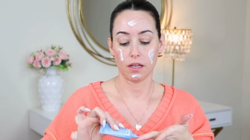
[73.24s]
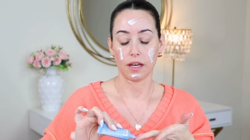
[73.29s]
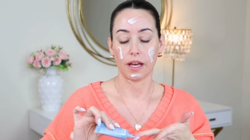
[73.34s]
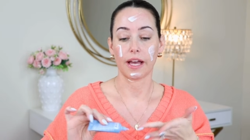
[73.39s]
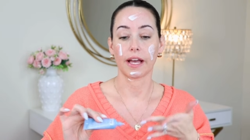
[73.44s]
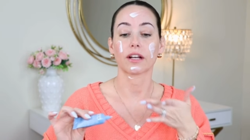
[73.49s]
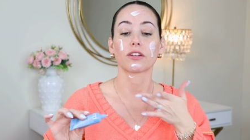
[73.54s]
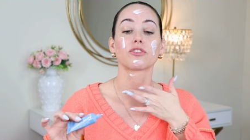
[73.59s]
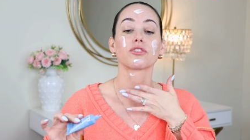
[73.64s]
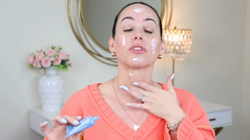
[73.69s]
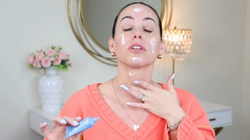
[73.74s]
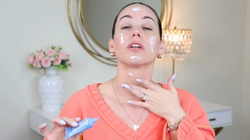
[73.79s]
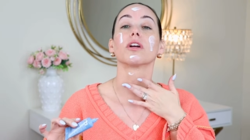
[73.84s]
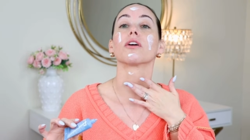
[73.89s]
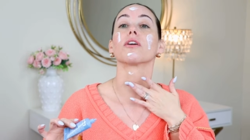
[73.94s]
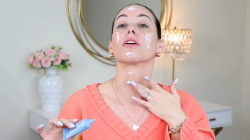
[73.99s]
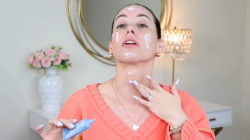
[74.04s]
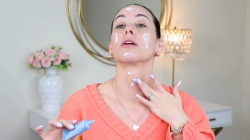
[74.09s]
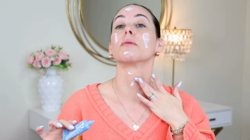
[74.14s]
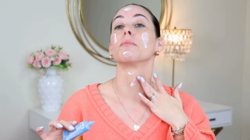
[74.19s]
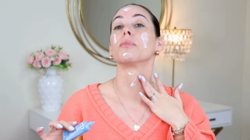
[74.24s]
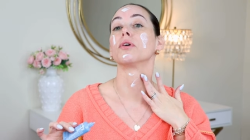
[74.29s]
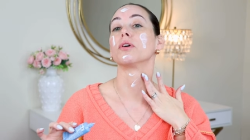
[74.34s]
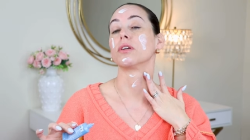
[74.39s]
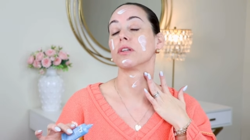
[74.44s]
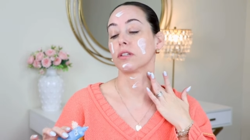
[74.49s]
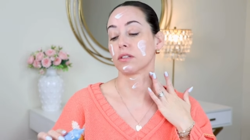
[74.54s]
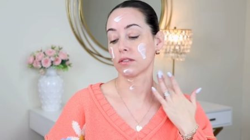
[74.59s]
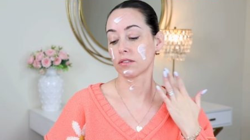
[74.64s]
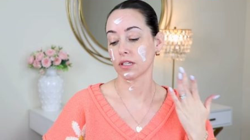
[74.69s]
I actually already
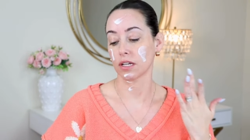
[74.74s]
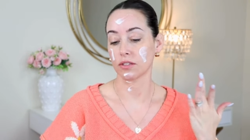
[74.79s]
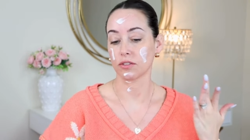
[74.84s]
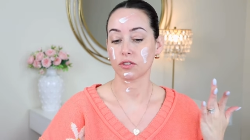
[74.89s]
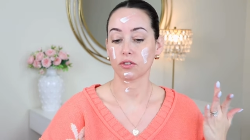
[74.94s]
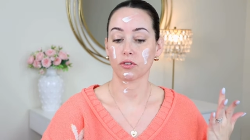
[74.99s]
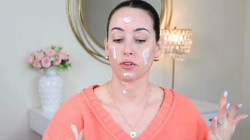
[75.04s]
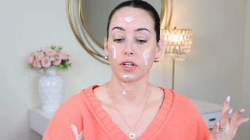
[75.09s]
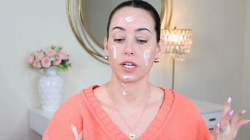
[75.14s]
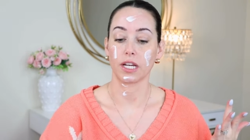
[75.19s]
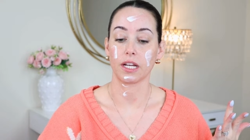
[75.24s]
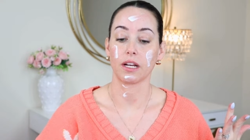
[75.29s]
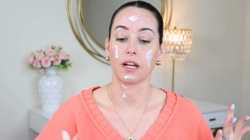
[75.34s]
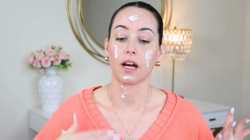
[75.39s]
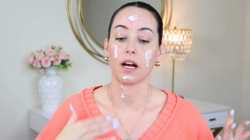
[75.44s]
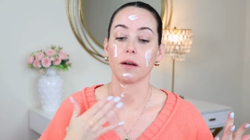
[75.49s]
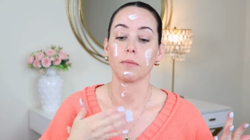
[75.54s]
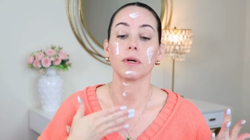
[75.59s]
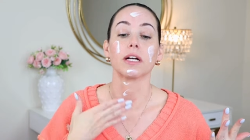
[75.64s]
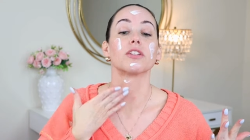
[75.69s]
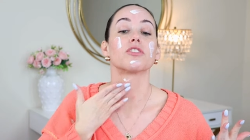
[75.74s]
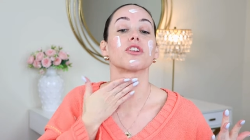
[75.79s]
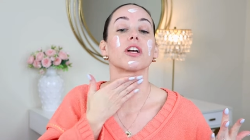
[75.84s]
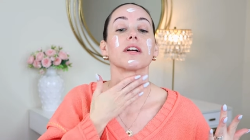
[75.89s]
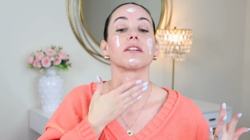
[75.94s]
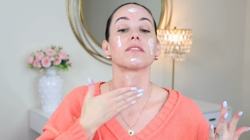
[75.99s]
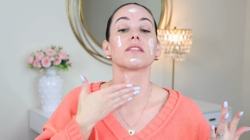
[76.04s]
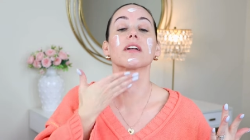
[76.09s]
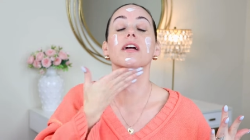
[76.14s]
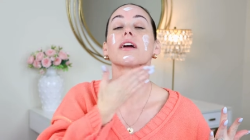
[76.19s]
put sunscreen on my
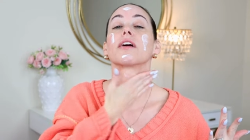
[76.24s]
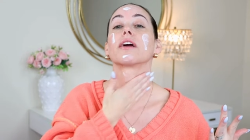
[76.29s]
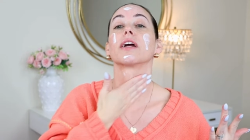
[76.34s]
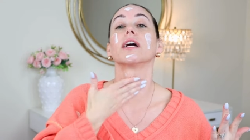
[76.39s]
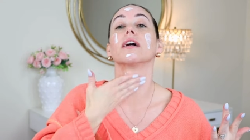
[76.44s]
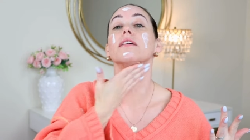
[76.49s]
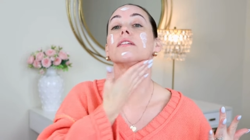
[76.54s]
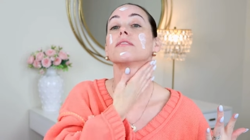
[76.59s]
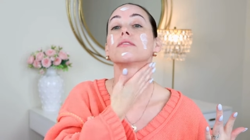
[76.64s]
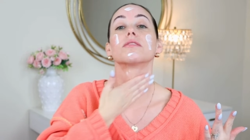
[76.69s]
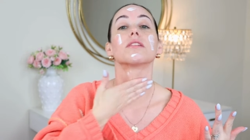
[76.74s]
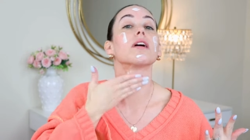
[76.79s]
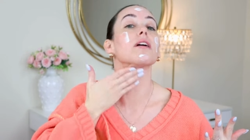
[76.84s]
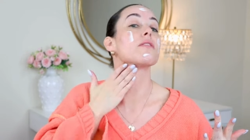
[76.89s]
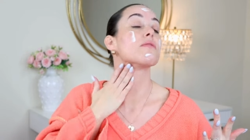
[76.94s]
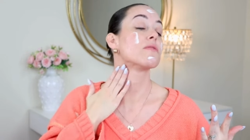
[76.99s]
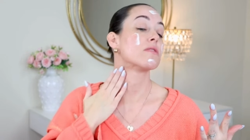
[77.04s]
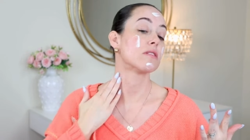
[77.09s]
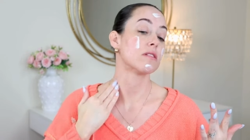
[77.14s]
chest area, so.